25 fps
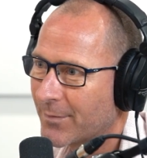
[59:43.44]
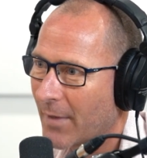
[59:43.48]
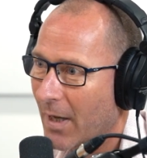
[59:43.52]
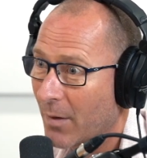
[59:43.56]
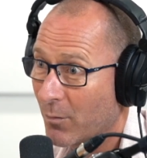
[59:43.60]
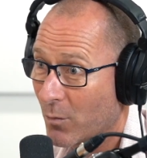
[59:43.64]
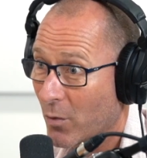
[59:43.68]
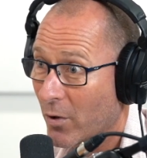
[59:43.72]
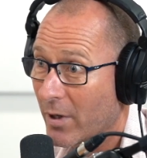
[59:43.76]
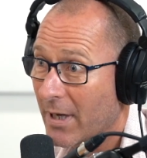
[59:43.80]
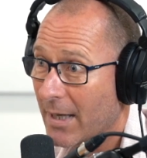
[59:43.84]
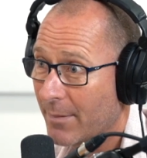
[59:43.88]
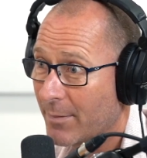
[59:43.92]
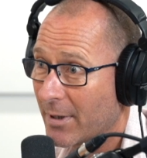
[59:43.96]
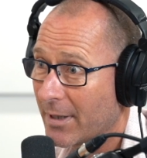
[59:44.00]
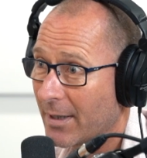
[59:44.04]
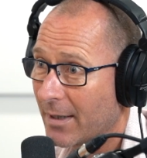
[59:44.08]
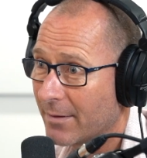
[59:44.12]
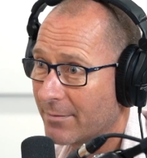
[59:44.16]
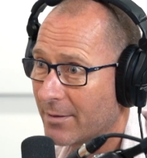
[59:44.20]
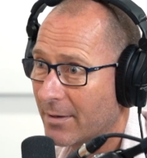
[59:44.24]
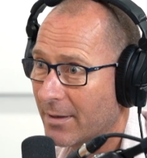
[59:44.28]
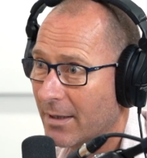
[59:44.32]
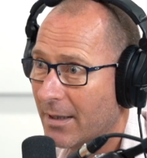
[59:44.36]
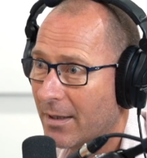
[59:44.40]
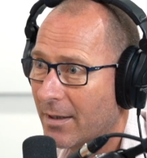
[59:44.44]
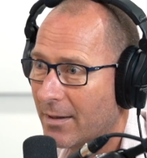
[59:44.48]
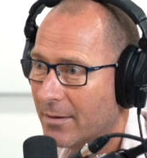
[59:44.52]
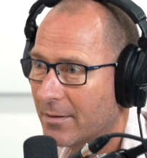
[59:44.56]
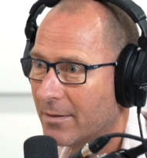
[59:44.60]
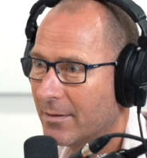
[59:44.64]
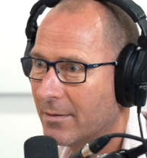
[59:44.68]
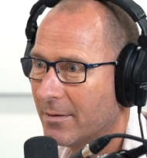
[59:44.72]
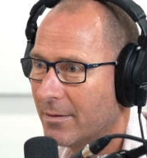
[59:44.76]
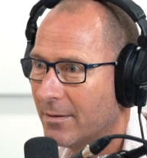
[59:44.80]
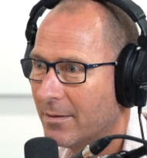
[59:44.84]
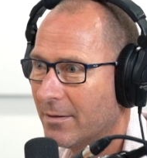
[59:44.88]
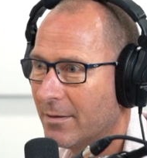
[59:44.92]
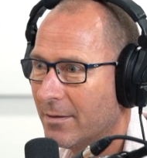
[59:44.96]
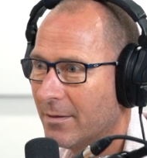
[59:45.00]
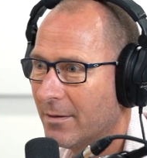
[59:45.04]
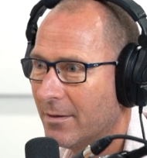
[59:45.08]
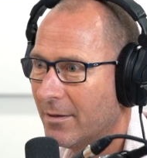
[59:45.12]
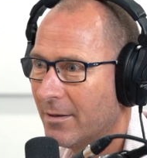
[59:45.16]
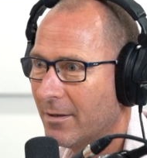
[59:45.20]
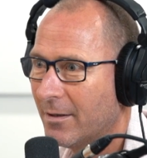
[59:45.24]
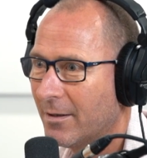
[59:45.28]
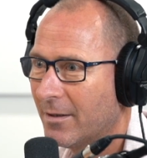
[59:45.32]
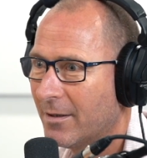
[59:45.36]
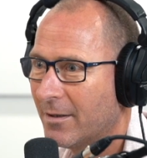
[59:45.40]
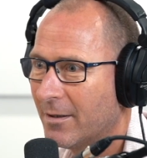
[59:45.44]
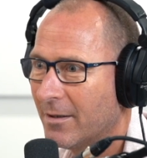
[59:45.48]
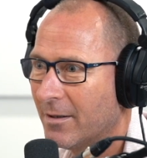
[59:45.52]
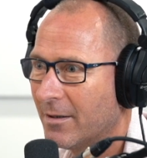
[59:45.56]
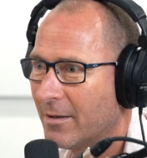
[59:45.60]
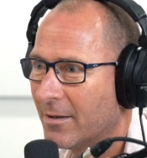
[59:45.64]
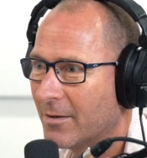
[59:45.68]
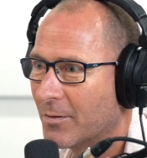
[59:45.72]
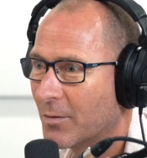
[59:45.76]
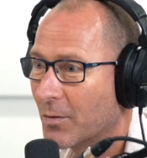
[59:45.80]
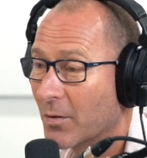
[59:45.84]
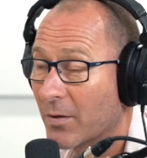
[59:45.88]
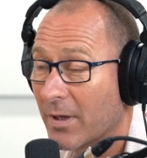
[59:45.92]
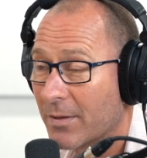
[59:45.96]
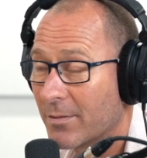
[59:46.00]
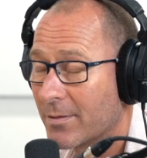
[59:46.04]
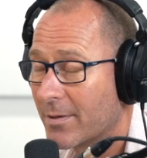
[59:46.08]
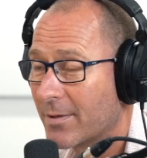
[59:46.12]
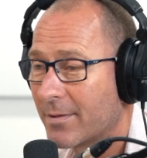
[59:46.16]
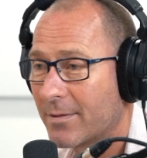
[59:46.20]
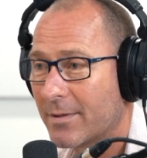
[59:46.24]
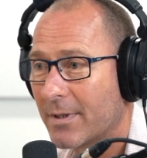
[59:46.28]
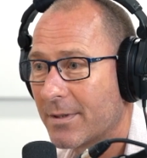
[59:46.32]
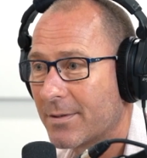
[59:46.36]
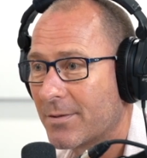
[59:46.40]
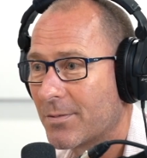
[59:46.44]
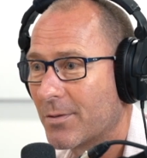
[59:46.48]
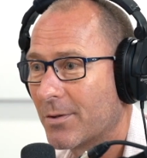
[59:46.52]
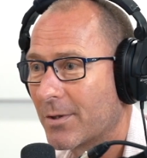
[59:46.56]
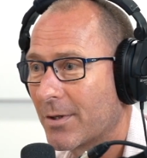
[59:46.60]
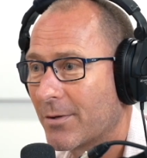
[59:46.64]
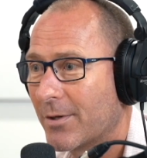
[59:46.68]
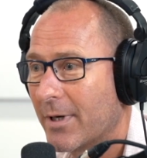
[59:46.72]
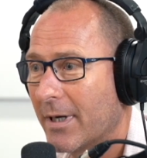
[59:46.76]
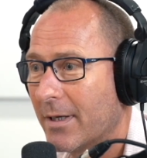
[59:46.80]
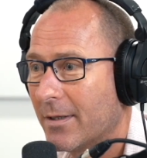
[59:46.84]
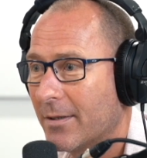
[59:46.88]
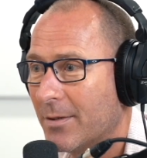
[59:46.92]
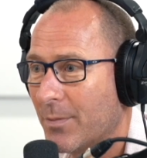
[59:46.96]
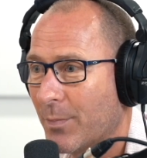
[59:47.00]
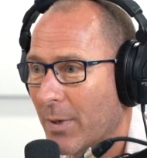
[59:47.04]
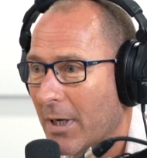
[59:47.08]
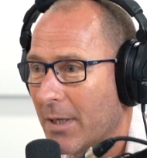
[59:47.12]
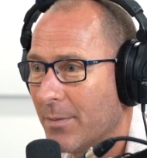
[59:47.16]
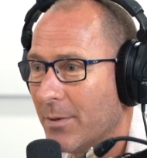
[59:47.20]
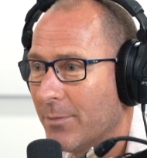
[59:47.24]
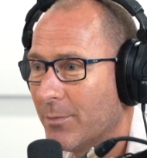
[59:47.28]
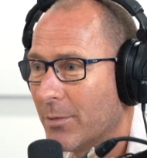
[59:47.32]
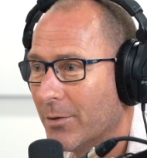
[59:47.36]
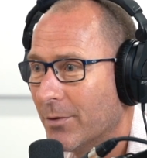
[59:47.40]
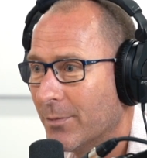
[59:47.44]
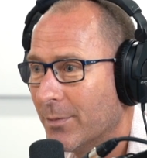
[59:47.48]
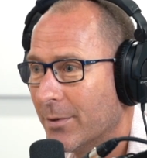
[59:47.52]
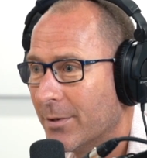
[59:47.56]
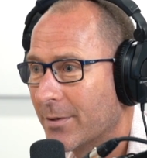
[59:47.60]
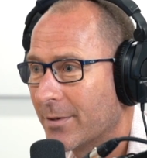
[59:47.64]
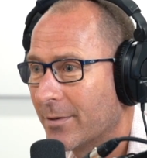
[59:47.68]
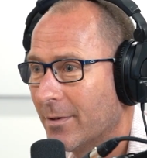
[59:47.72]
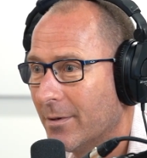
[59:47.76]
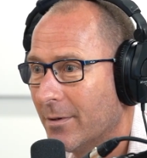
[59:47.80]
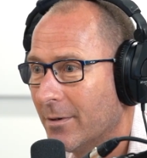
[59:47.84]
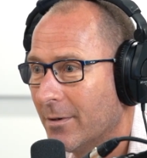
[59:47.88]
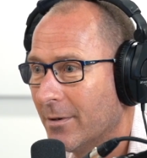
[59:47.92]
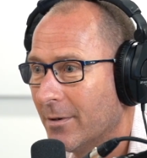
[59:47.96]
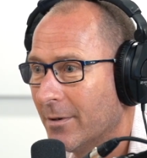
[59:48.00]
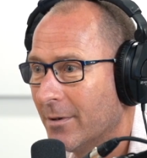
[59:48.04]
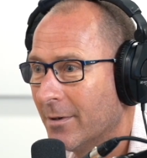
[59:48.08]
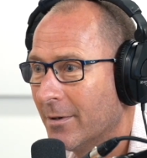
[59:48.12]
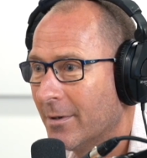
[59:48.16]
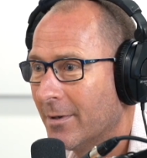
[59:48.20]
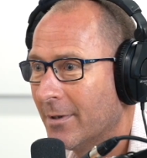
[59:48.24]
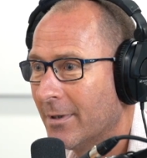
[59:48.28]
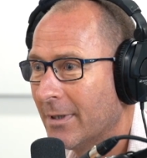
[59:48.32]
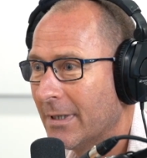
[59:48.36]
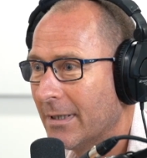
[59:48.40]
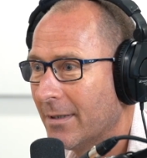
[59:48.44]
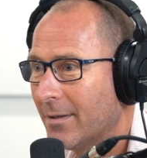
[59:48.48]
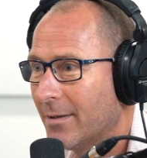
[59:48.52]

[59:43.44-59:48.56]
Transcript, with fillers: and what happened after that. Tell us. Well, that was that's what created the baby boomers. Yeah, right.